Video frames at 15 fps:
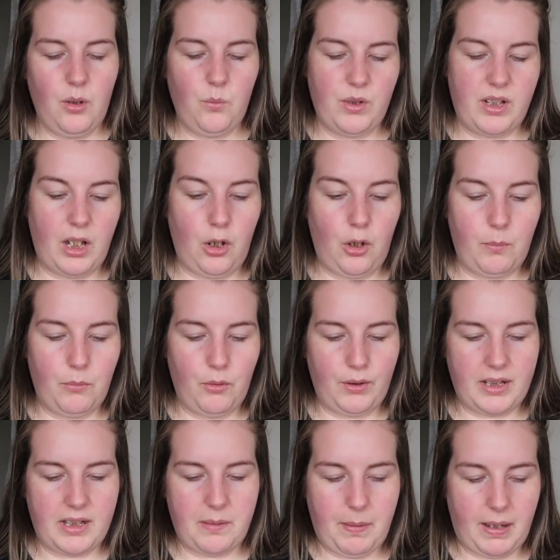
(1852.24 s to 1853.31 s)
was a lot more
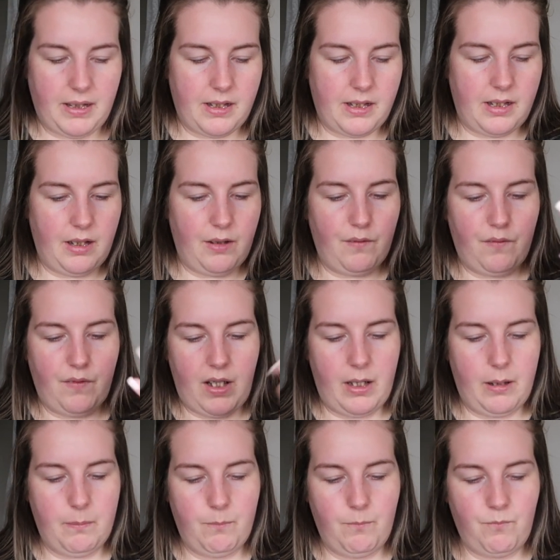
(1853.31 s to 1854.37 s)
expensive.
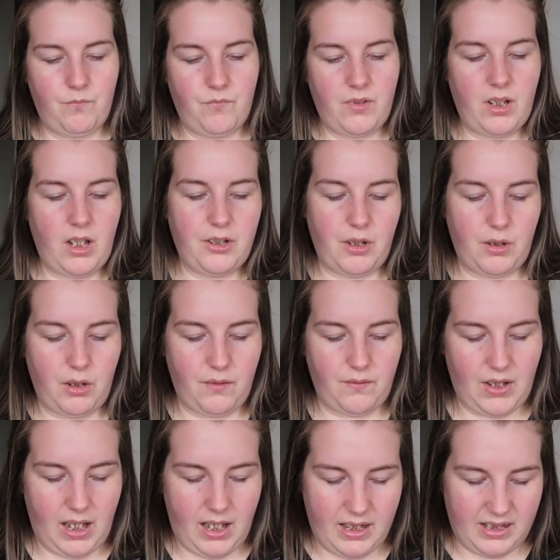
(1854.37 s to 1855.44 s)
I don't know if
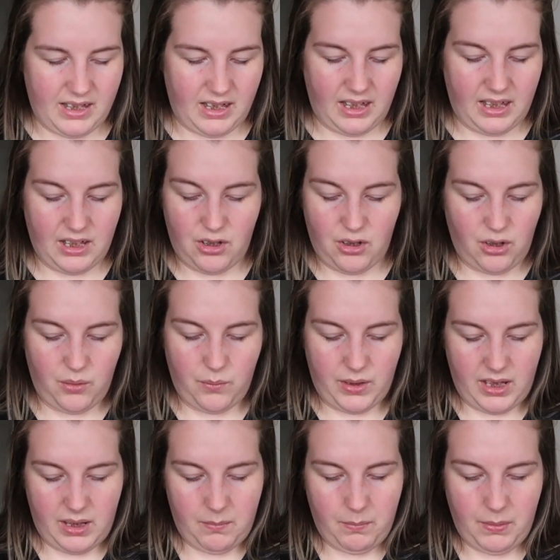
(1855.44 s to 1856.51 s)
that has anything to do with
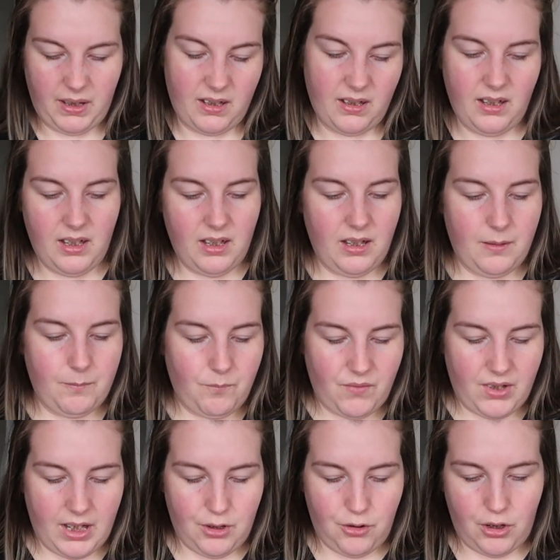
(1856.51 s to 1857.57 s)
it, but
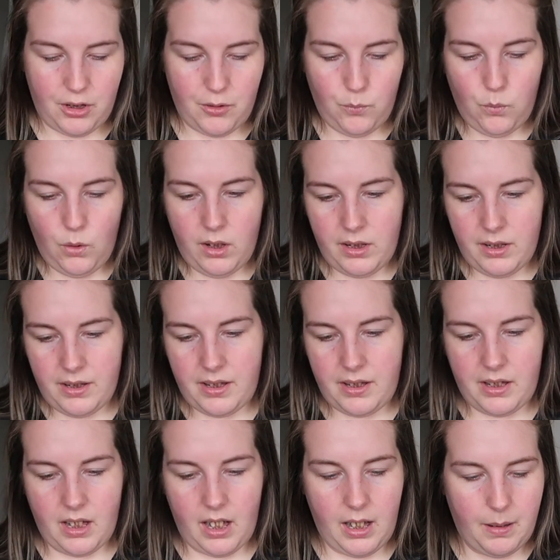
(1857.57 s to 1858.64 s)
it just
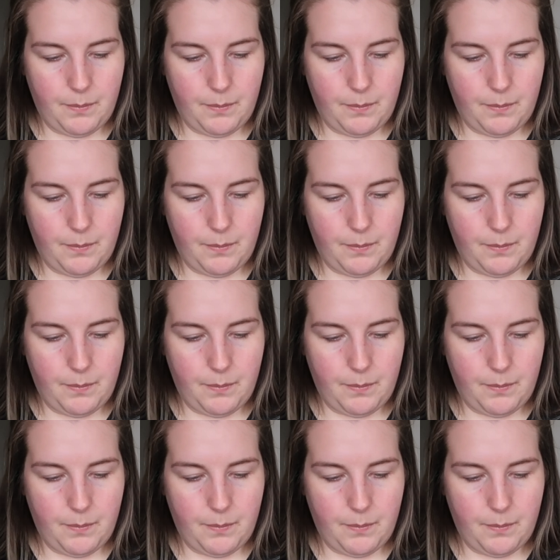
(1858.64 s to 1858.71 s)
was.